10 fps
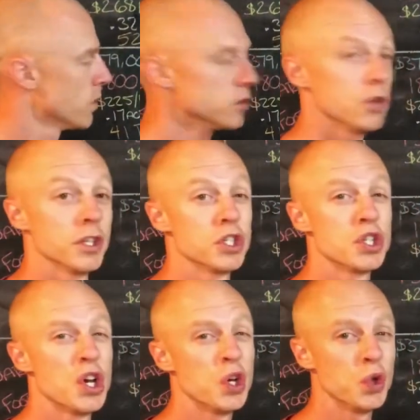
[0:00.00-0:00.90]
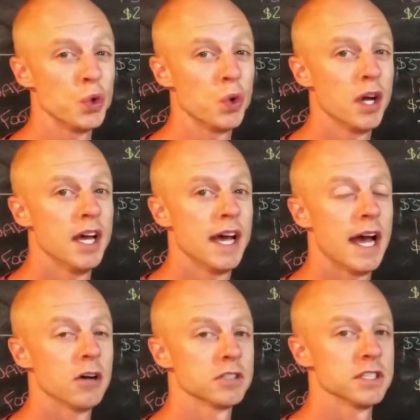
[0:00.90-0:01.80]
There was only 2
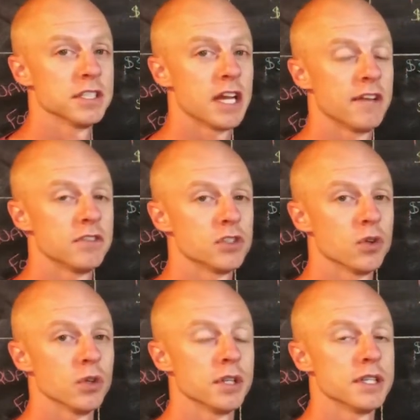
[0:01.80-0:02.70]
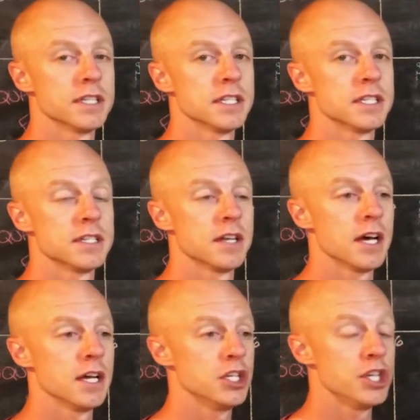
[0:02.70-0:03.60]
houses that have sold since
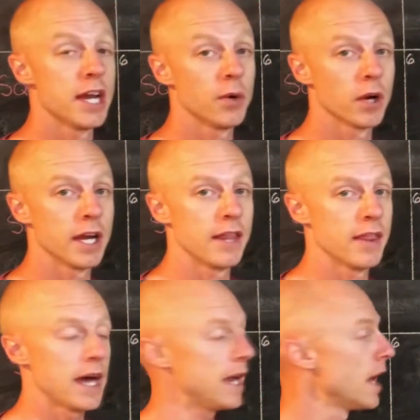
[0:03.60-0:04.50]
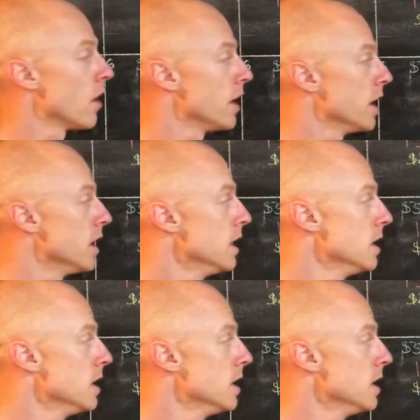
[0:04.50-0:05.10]
January in that area,